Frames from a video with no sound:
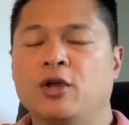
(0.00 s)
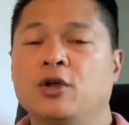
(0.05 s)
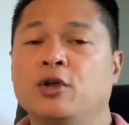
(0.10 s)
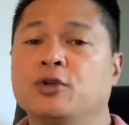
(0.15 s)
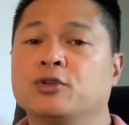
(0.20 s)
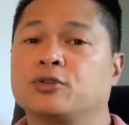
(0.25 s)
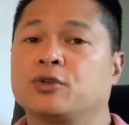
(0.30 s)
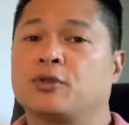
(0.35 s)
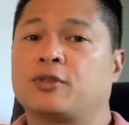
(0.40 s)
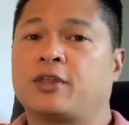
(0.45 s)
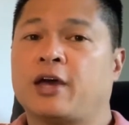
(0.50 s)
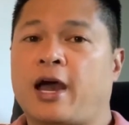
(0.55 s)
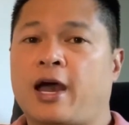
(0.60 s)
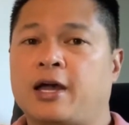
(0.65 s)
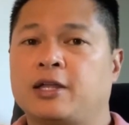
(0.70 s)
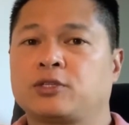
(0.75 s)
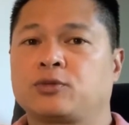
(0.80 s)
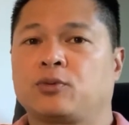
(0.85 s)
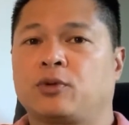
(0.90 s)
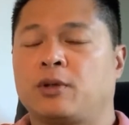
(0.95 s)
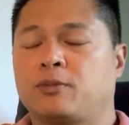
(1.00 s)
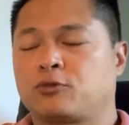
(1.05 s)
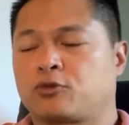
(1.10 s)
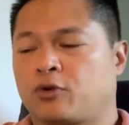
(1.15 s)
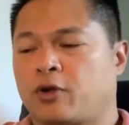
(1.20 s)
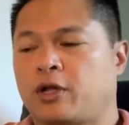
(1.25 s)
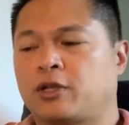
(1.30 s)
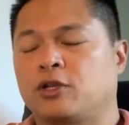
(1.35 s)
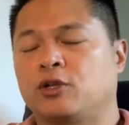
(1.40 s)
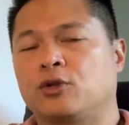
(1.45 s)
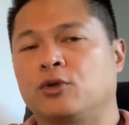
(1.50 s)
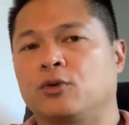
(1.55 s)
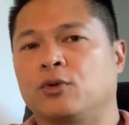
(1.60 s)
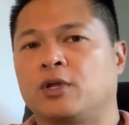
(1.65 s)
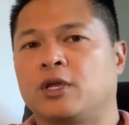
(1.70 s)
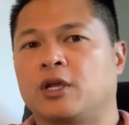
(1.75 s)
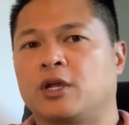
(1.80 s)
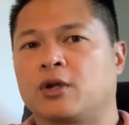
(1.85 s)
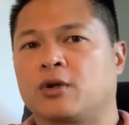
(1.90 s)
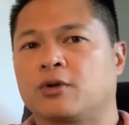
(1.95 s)
So that's what I'm trying to do
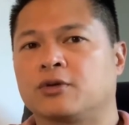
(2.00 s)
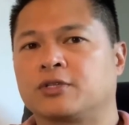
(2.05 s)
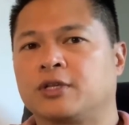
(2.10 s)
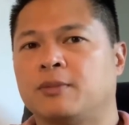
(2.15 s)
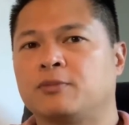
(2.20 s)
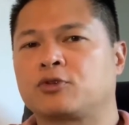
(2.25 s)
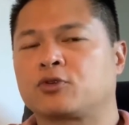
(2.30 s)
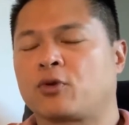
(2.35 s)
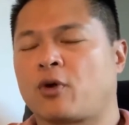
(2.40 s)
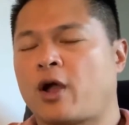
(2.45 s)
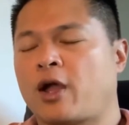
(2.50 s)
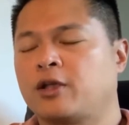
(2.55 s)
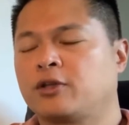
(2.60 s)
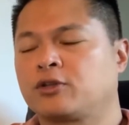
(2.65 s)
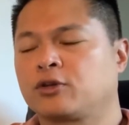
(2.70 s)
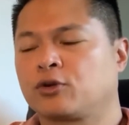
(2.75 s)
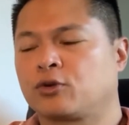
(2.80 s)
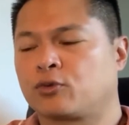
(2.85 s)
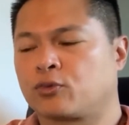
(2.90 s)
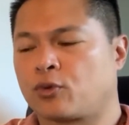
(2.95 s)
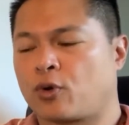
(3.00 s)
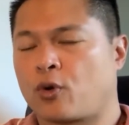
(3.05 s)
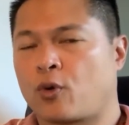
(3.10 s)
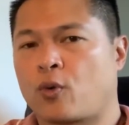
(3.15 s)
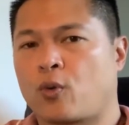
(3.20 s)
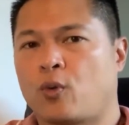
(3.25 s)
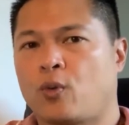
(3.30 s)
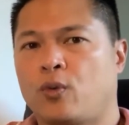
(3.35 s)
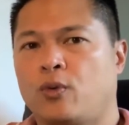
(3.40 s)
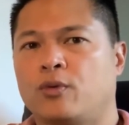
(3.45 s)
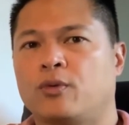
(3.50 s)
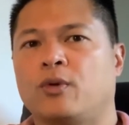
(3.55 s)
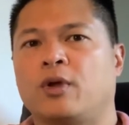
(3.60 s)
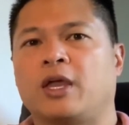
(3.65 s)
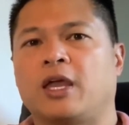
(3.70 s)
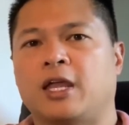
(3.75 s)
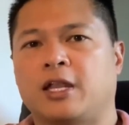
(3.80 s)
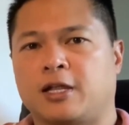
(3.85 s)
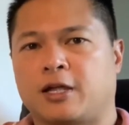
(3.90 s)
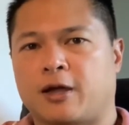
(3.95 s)
here, is I'm trying to grow
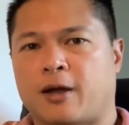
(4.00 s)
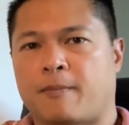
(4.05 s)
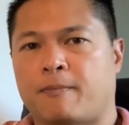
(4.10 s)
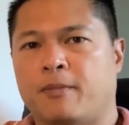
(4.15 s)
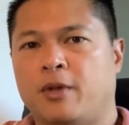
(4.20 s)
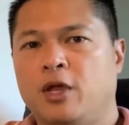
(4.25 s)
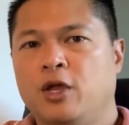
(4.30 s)
income.